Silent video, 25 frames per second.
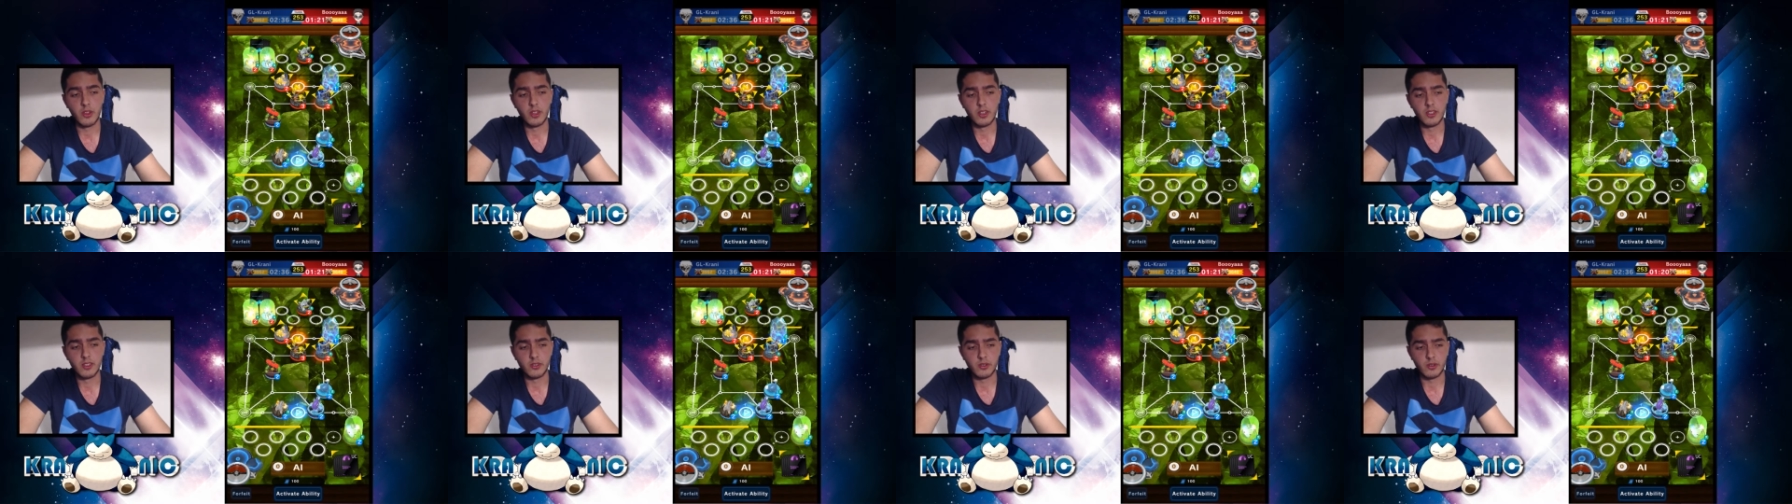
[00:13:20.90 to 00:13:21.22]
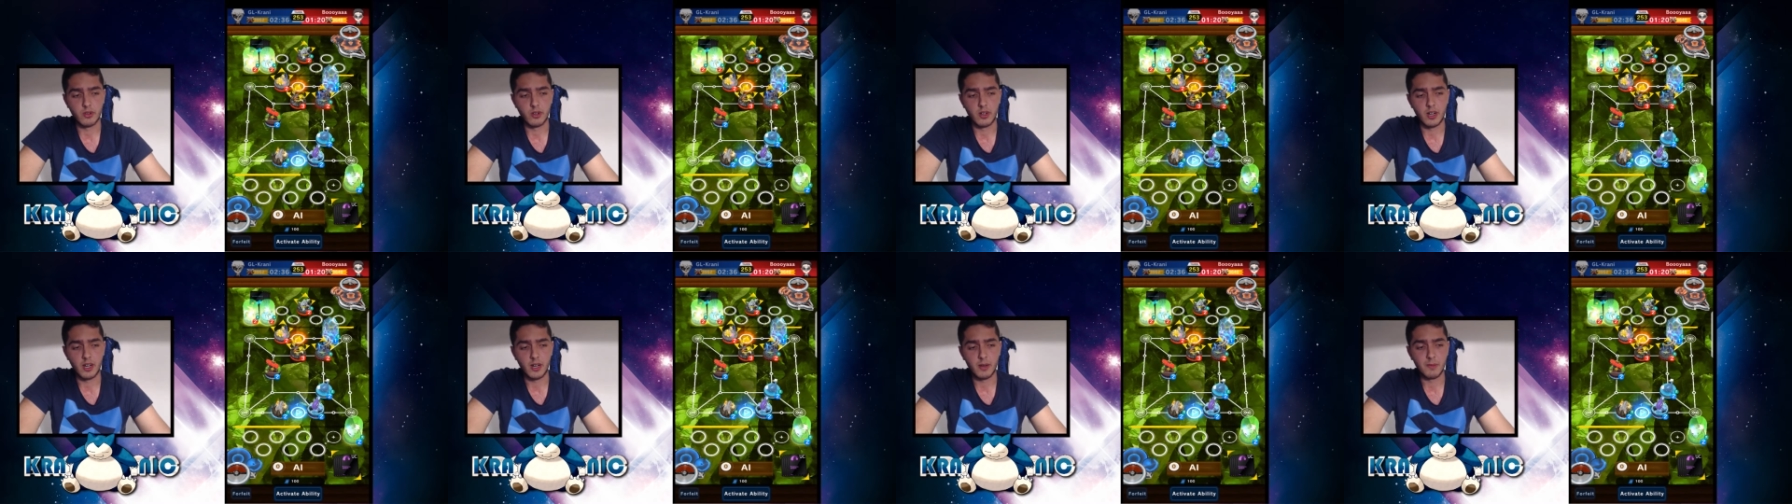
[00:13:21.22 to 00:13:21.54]

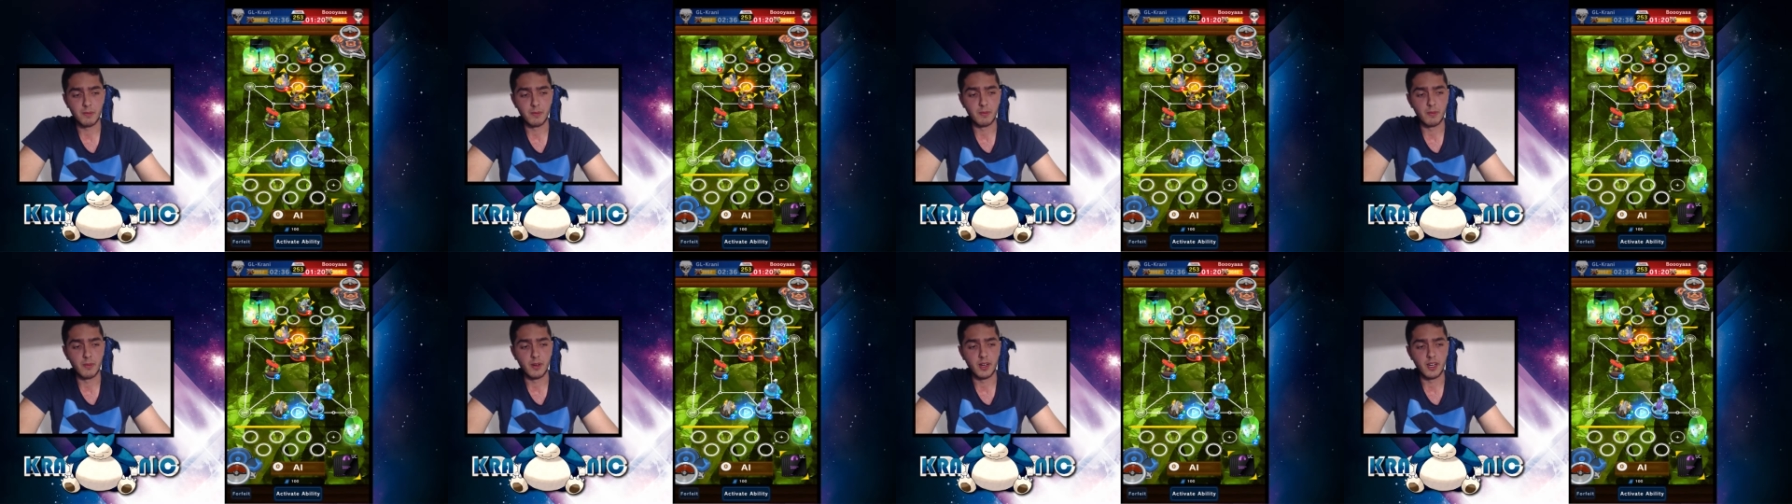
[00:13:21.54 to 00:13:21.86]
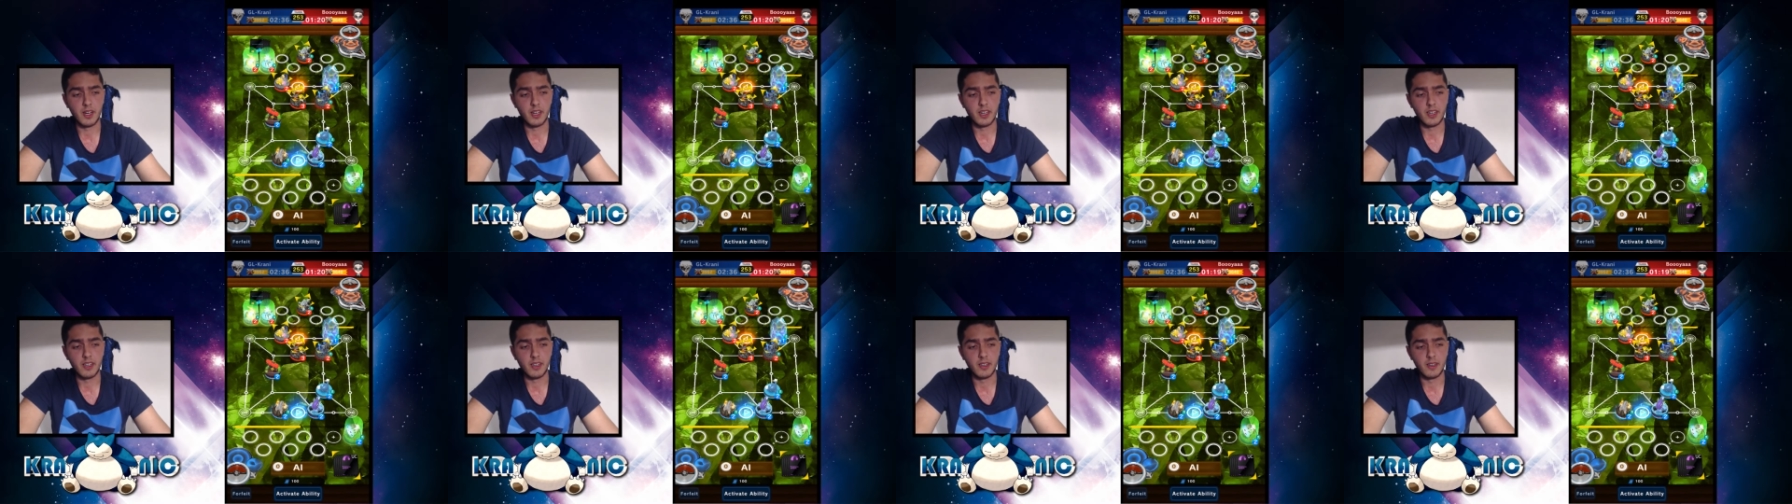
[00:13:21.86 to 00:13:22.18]
trap
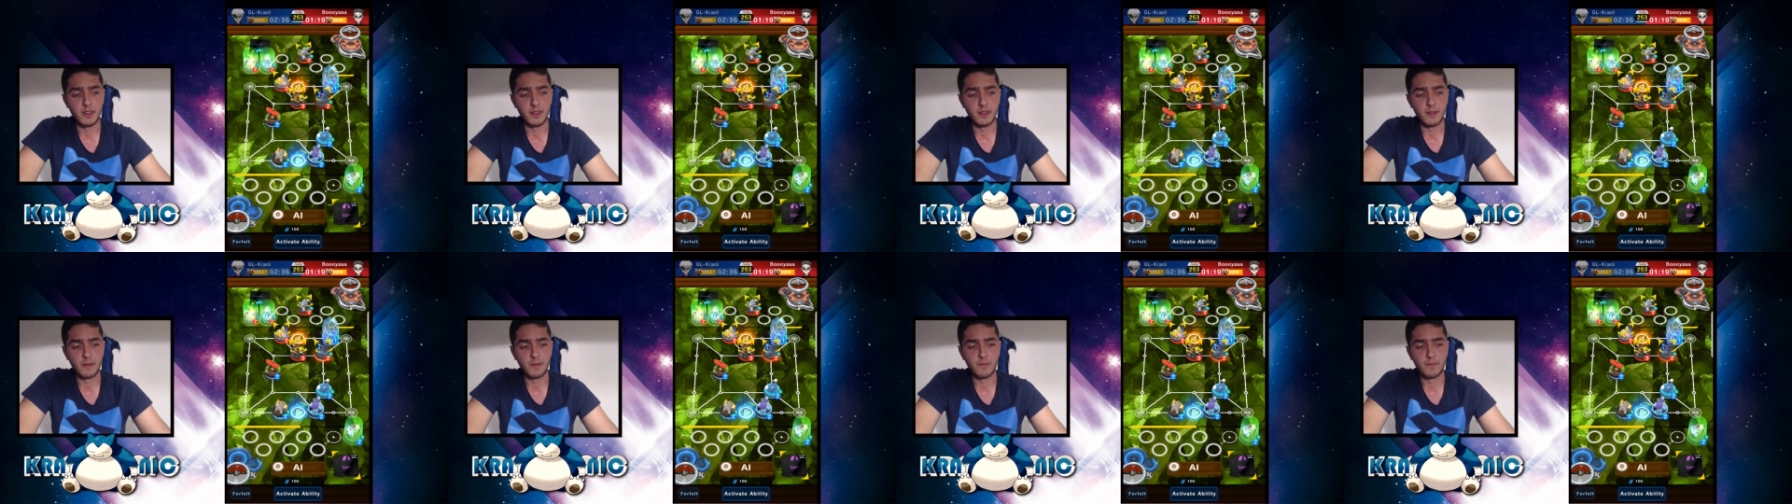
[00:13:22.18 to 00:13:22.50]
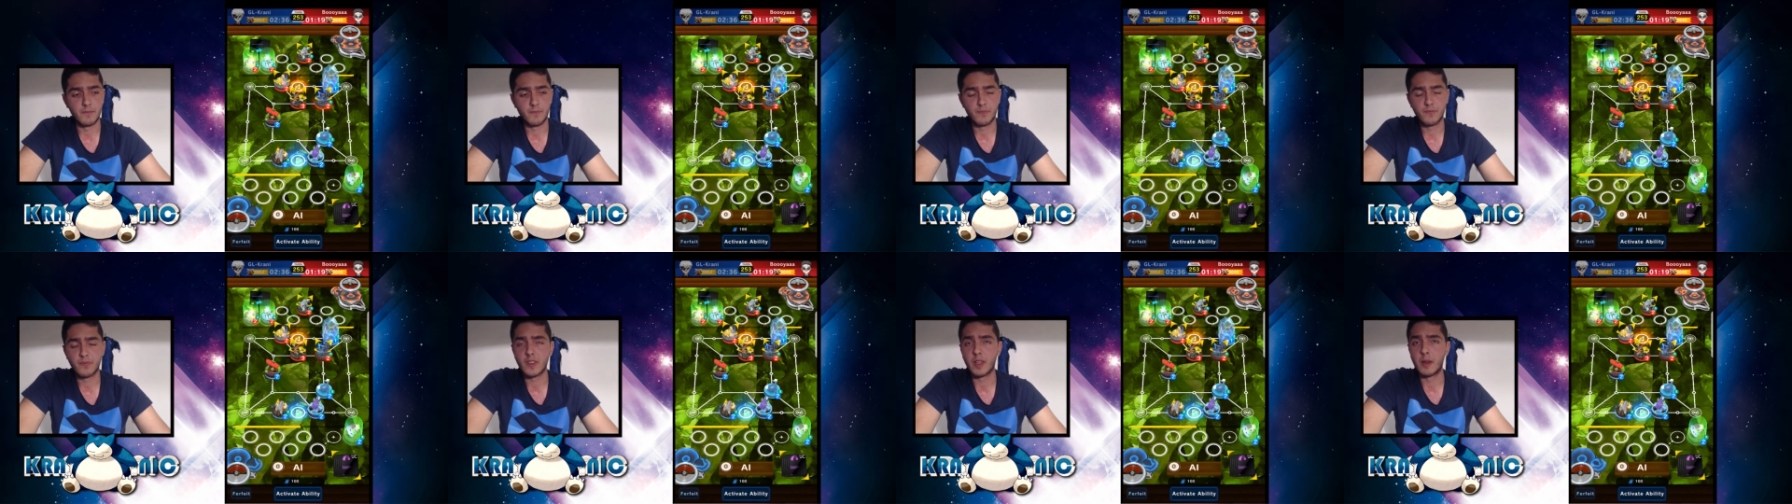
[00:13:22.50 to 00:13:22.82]
my
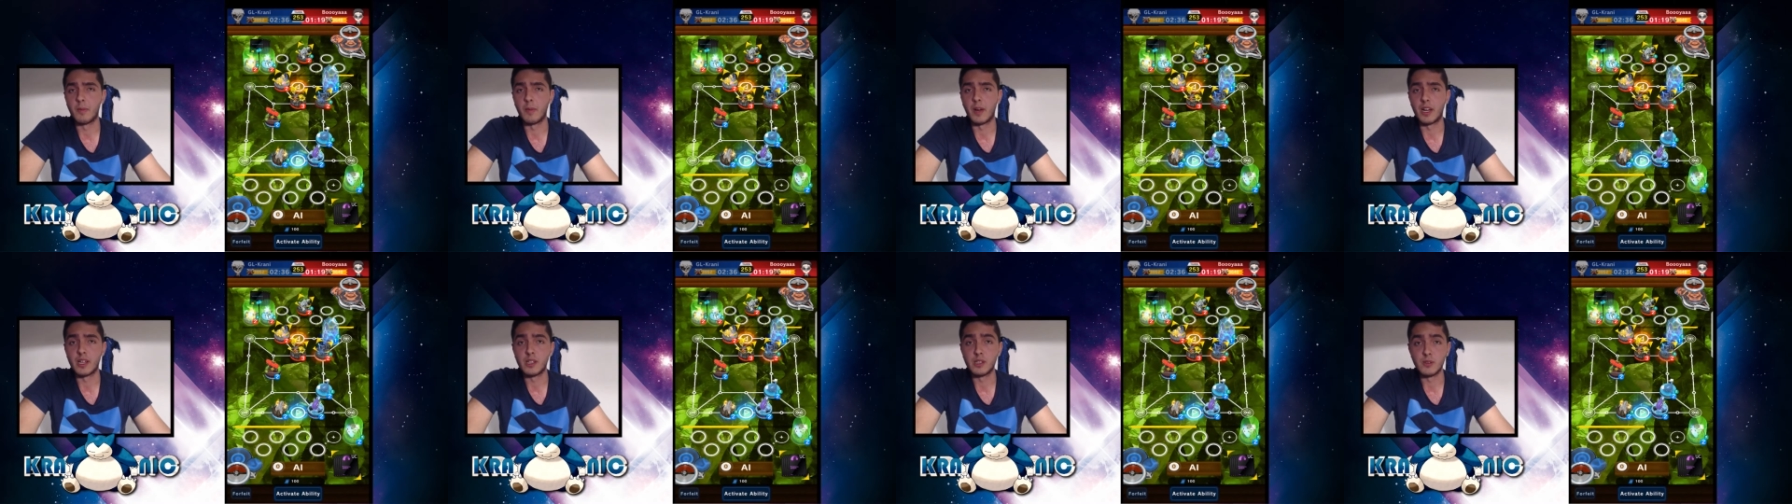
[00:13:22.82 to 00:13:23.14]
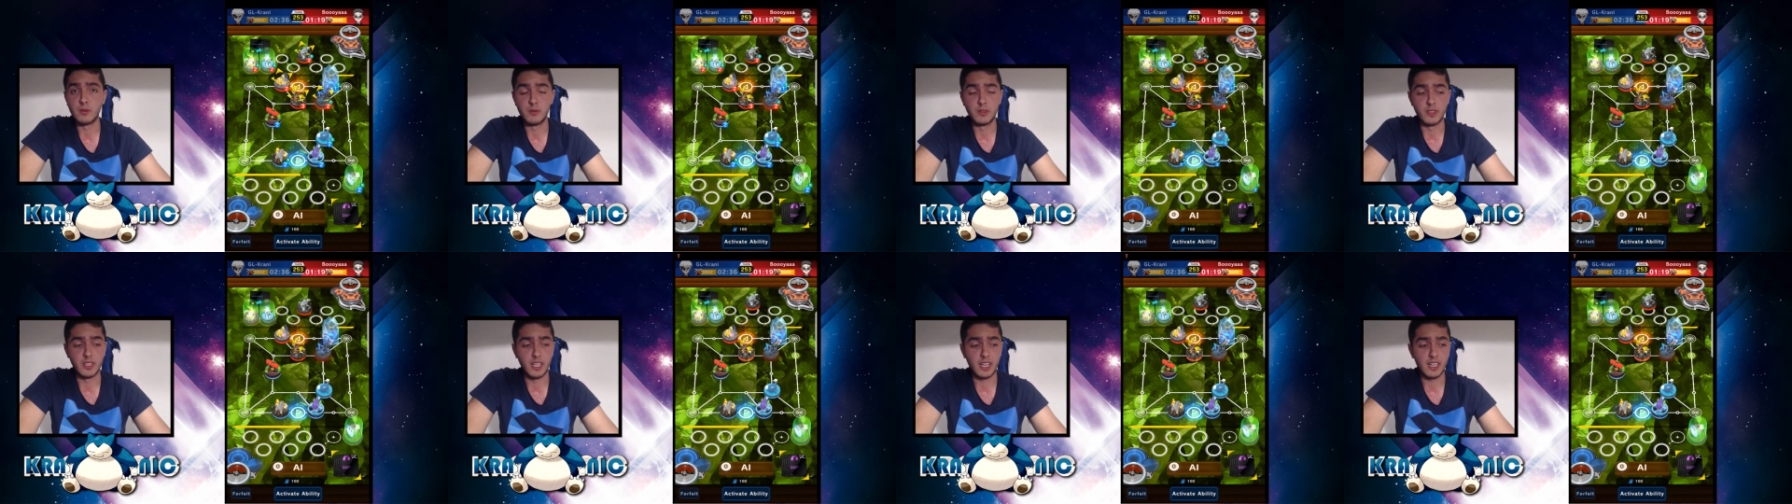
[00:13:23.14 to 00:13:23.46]
my
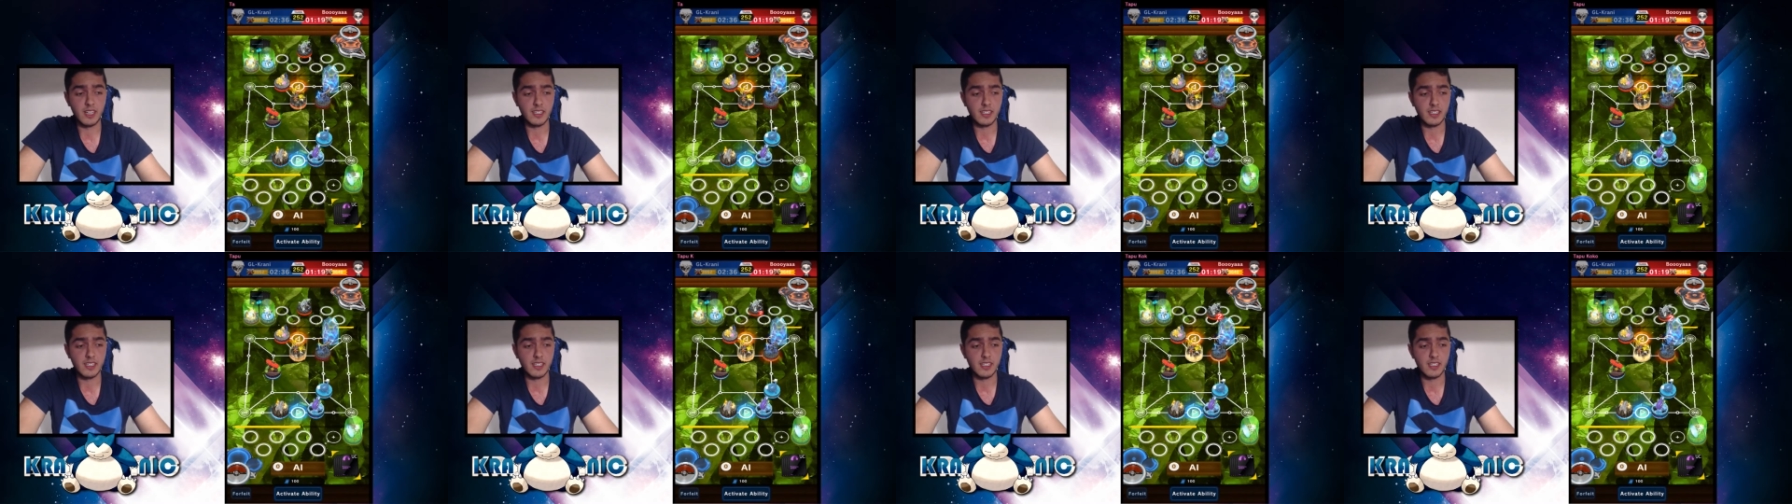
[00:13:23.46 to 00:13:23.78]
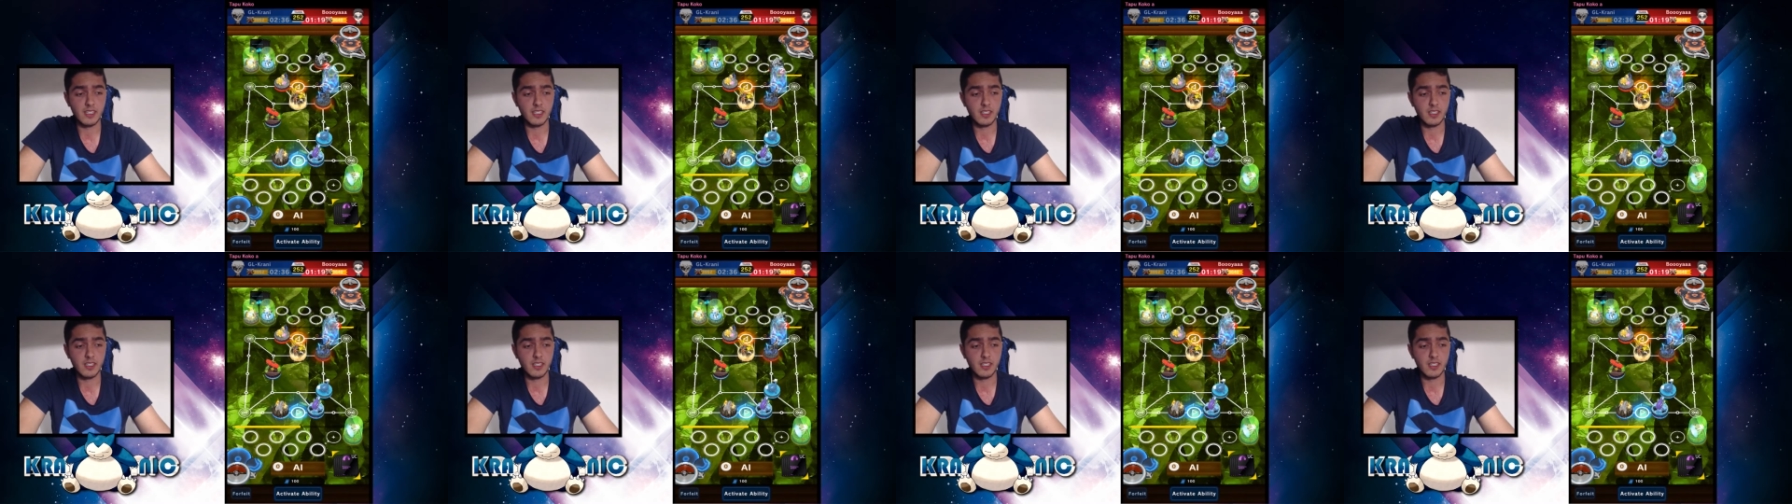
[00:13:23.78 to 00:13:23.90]
Lunala.